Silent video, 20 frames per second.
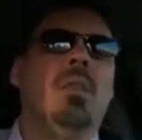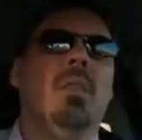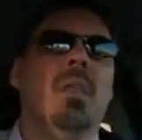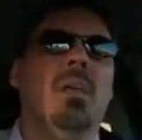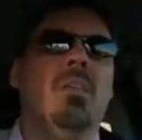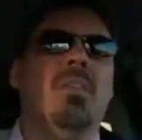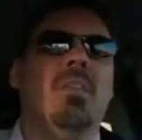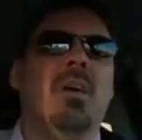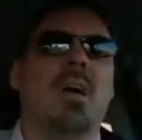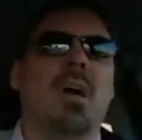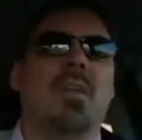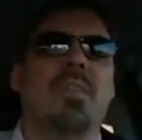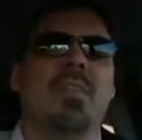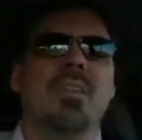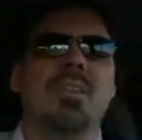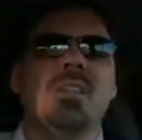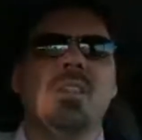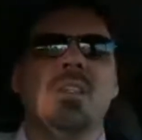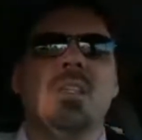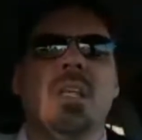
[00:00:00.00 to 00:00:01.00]
they thought
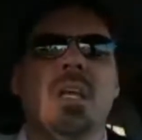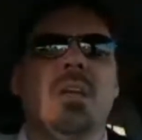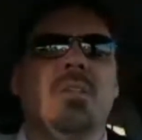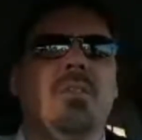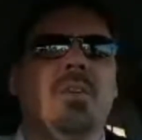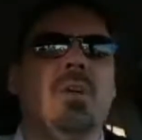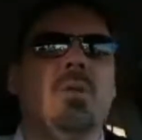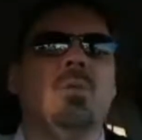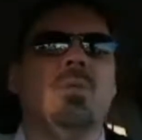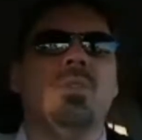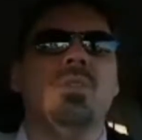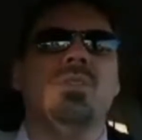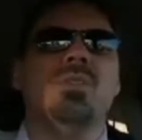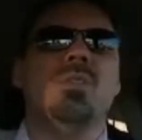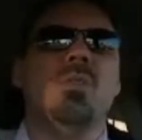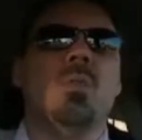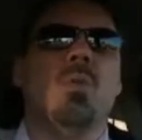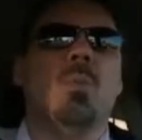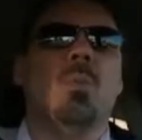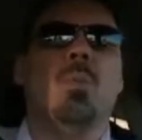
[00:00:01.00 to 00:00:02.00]
that slavery was
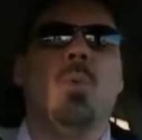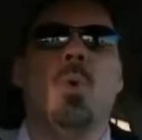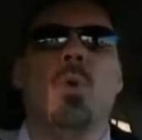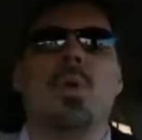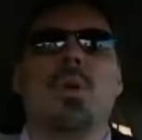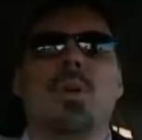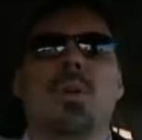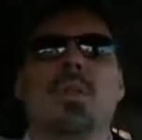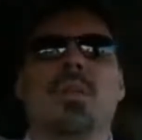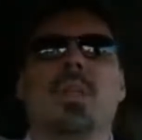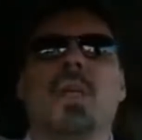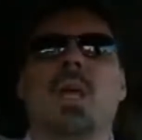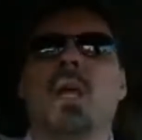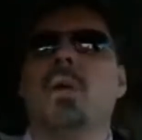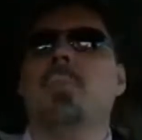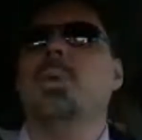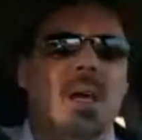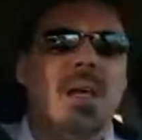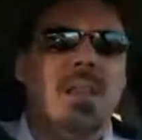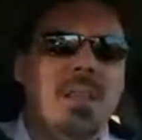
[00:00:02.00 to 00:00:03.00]
so important to
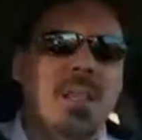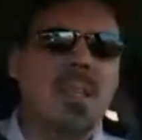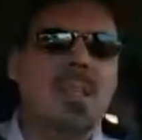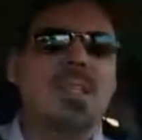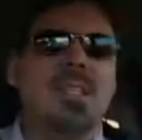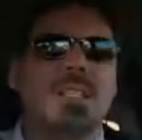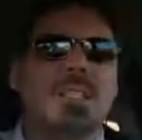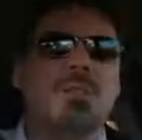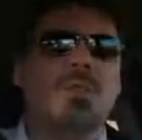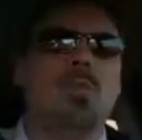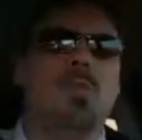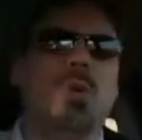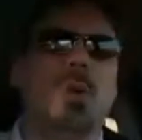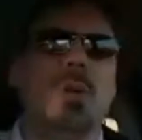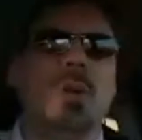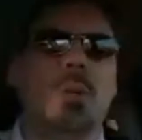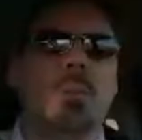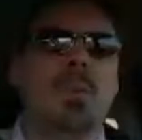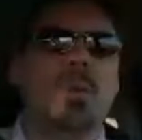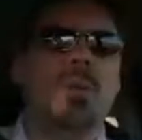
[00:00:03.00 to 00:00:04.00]
them. I think the Civil
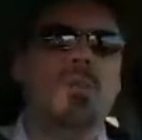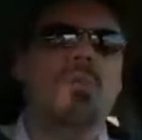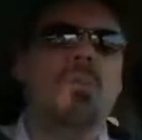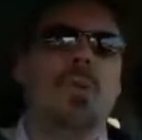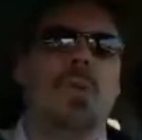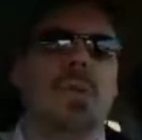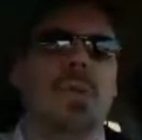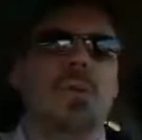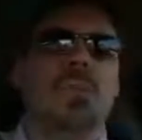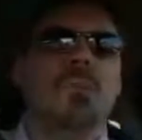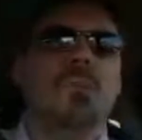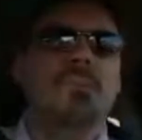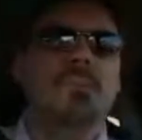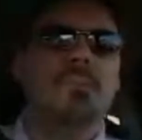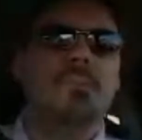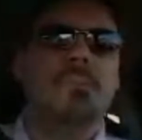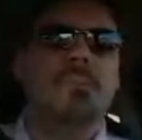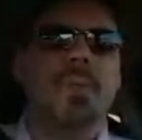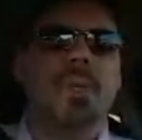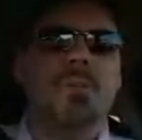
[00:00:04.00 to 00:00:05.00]
War could have been avoided.
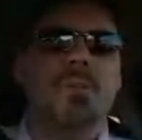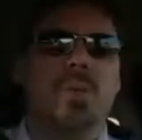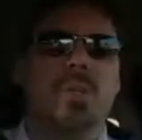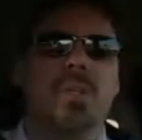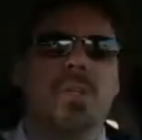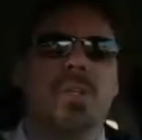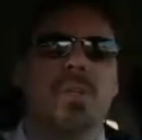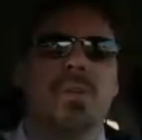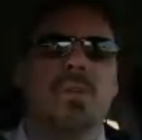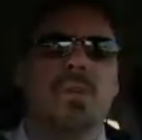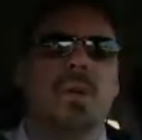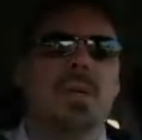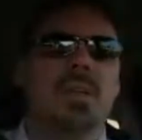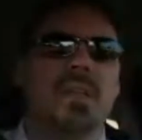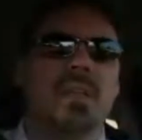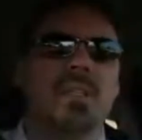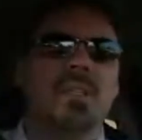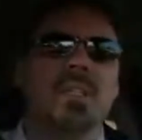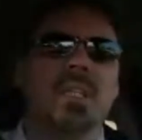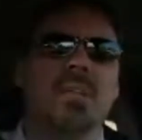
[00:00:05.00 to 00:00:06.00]
I really do.
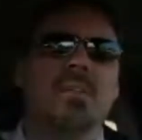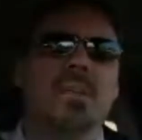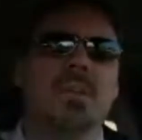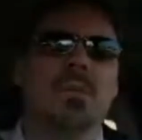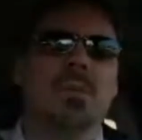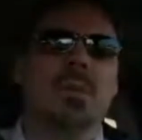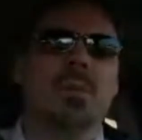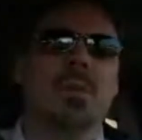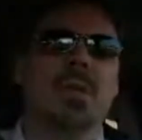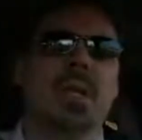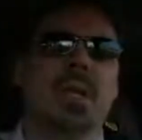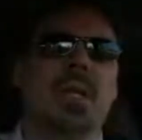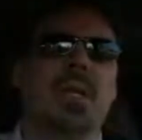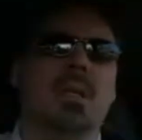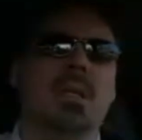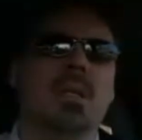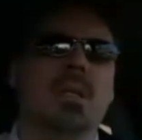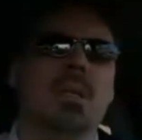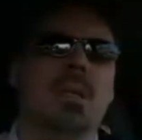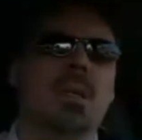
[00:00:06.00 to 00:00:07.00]
I think slavery would have been
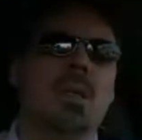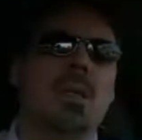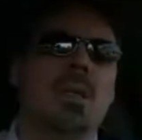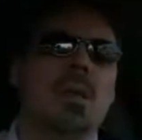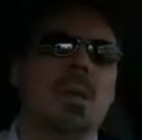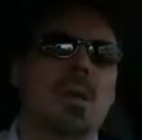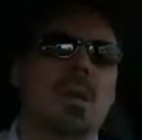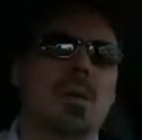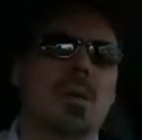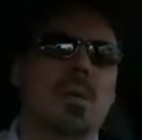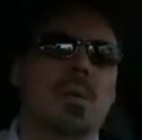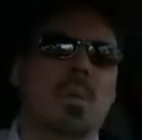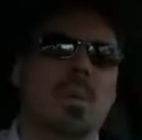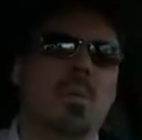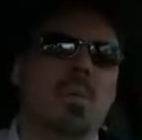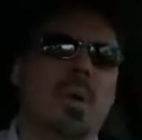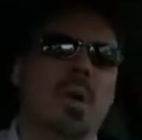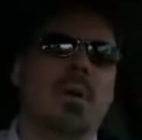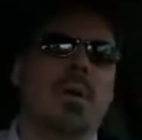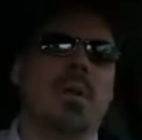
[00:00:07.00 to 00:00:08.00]
ended
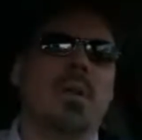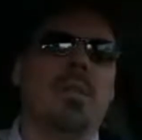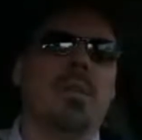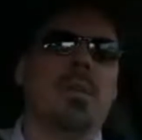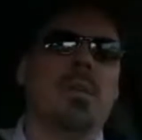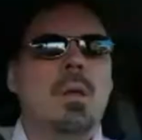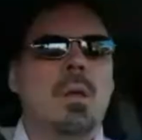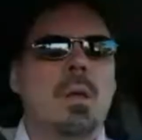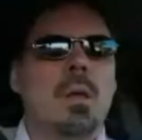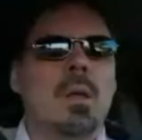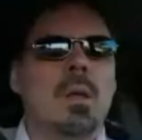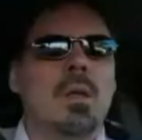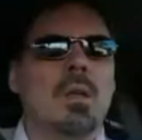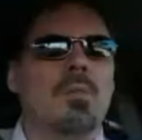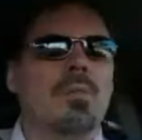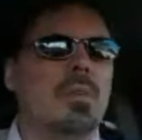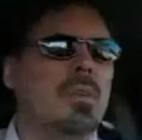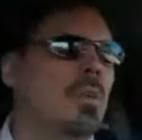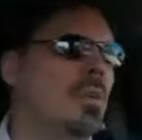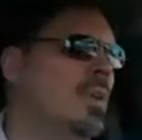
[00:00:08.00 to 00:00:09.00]
one way or another.
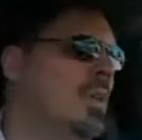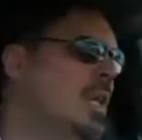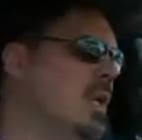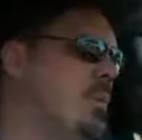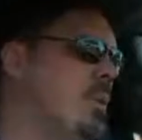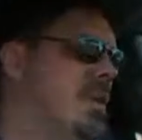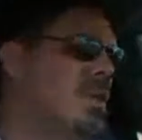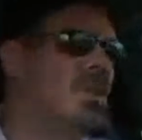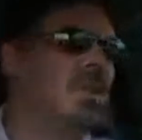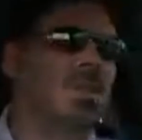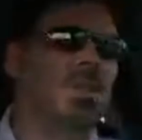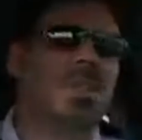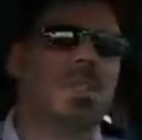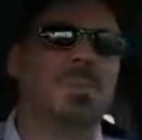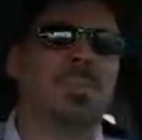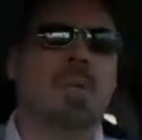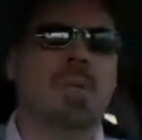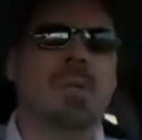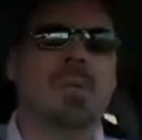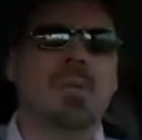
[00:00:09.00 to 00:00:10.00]
If you know anything about
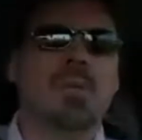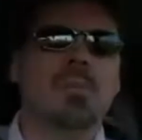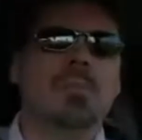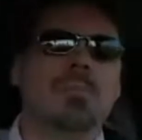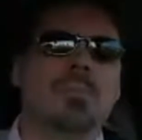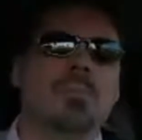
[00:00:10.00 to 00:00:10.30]
Joseph Smith,